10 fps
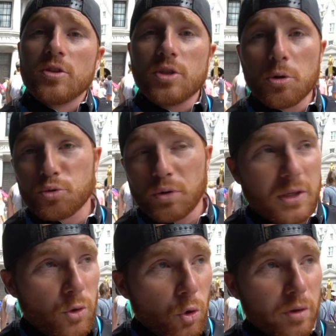So it was
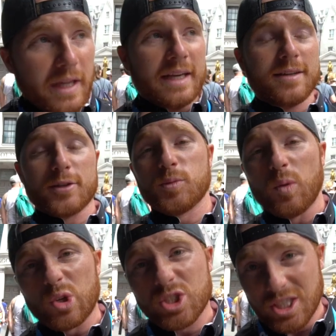really cool getting to
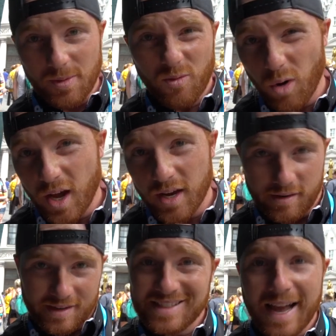explore some of what
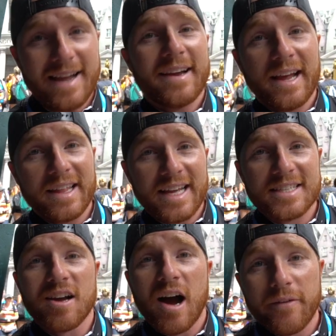Diagon Alley
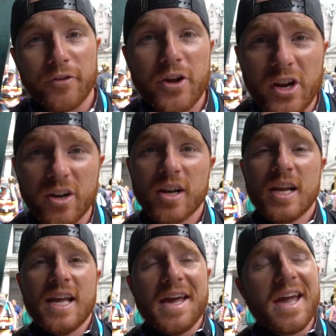has to offer here.
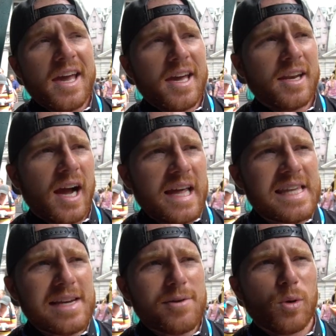And I
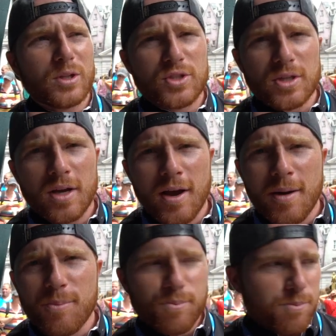think what's
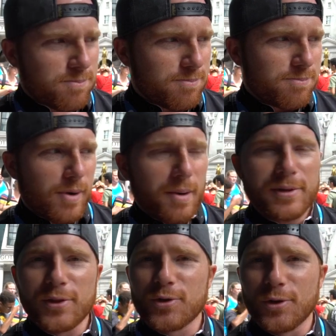
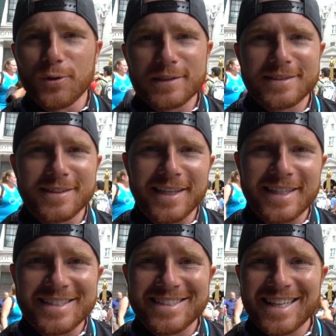probably the coolest
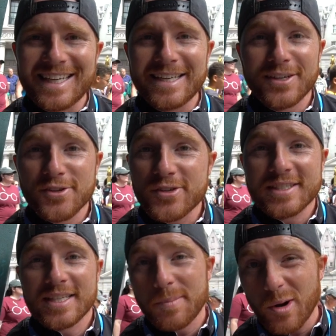thing is that you
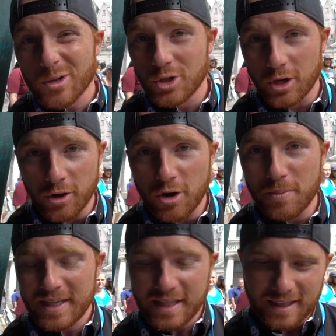can send a postcard
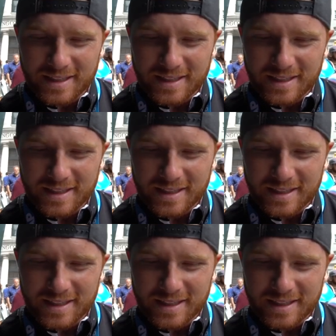home and get